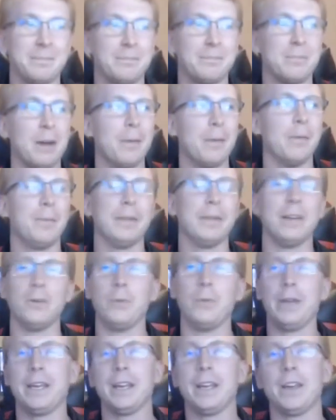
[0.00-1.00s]
probably a
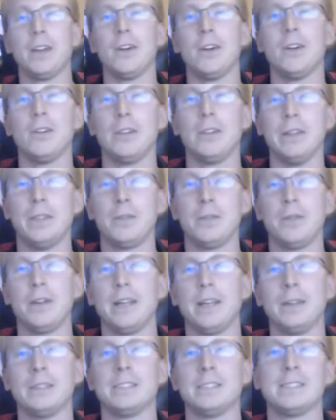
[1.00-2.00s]
week ago and threw
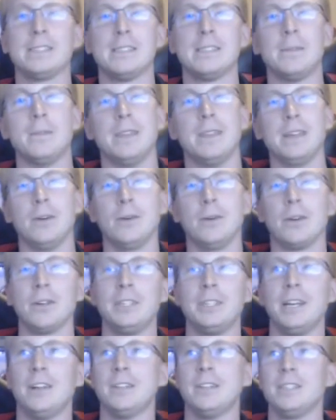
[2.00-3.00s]
it against some of the older
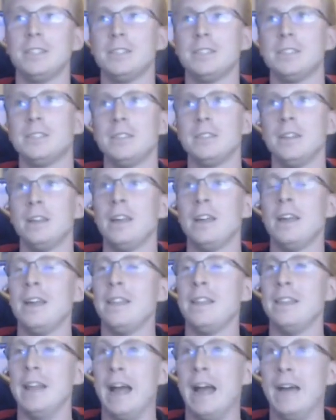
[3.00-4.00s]
challenges
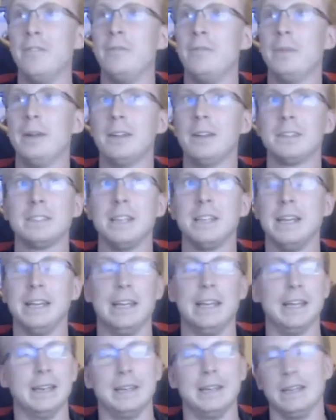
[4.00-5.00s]
that I've built.
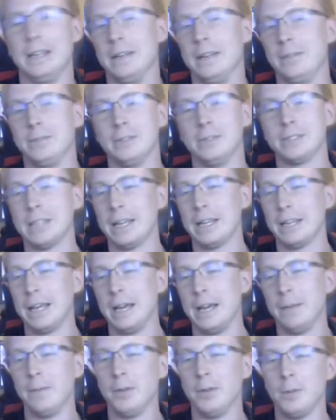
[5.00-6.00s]
And it was like,
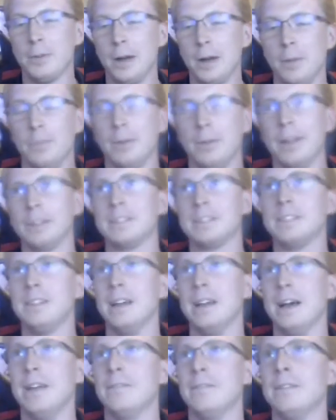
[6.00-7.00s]
yeah, no problem. What else do
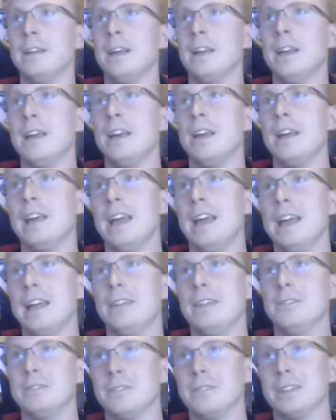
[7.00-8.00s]
you have?
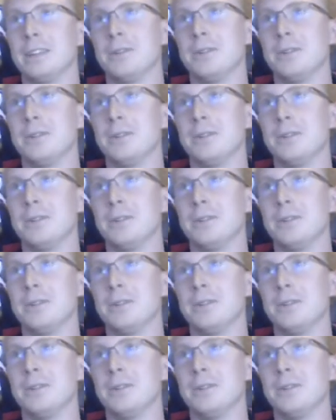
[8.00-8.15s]
And it was really